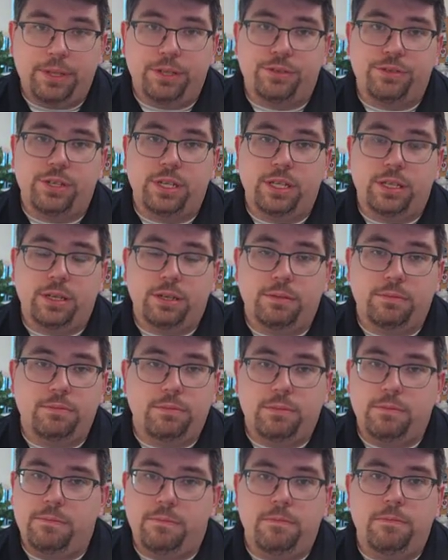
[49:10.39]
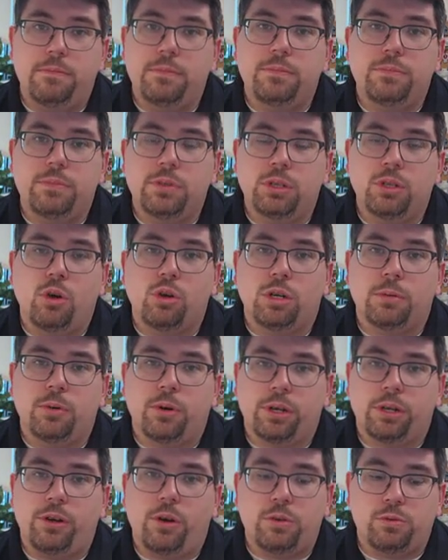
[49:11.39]
You'll see the local
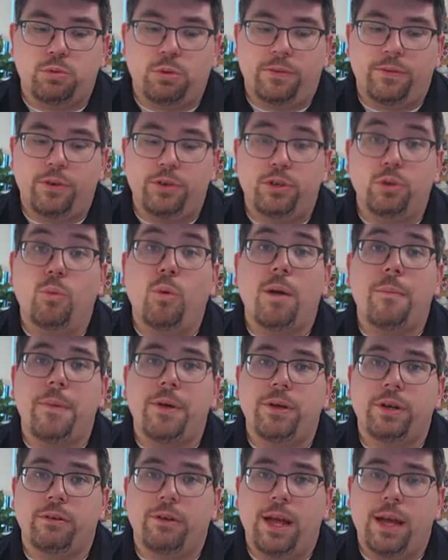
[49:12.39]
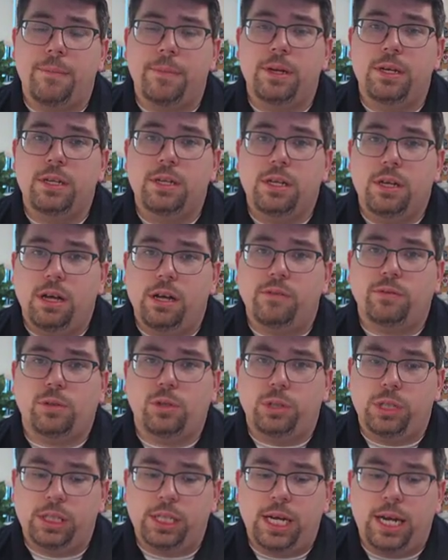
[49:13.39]
protocols refer to 1 milligram of
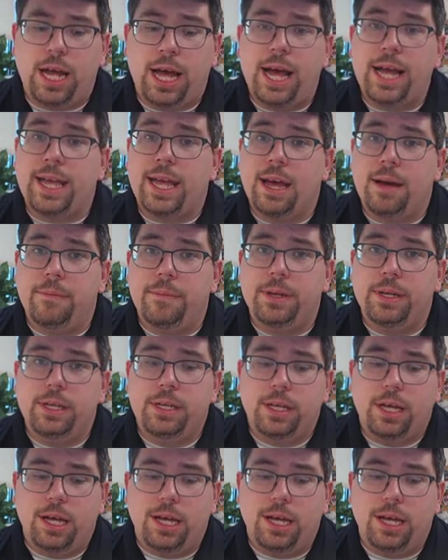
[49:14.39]
glucagon IM